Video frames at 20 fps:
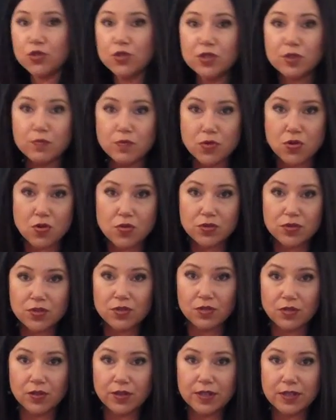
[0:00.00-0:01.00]
you use
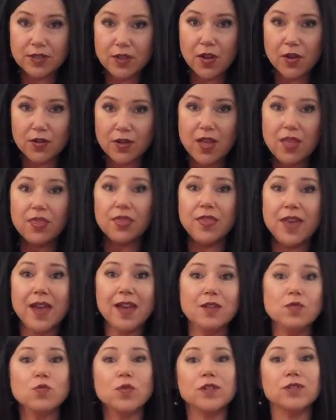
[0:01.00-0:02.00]
minoxidil on its own.
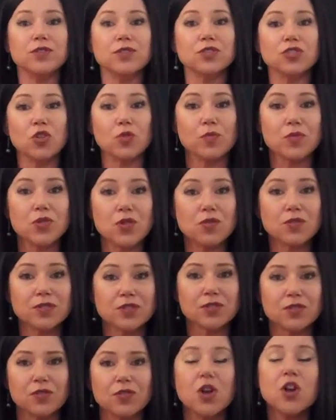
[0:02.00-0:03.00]
Then when you stop
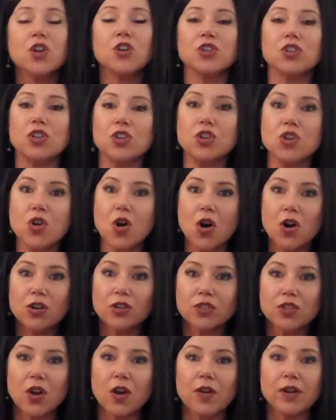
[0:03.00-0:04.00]
minoxidil, you're
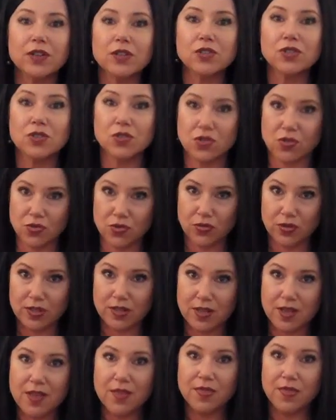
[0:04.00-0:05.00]
not going to
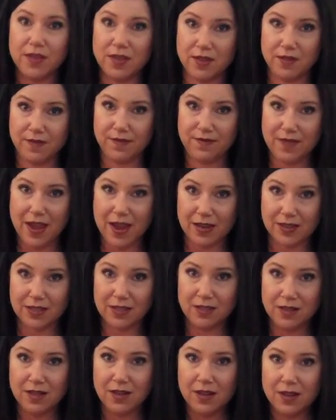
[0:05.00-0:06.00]
lose the
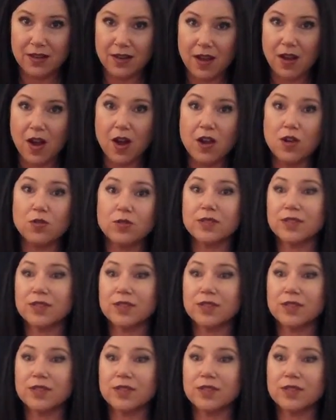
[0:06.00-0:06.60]
effect. Now I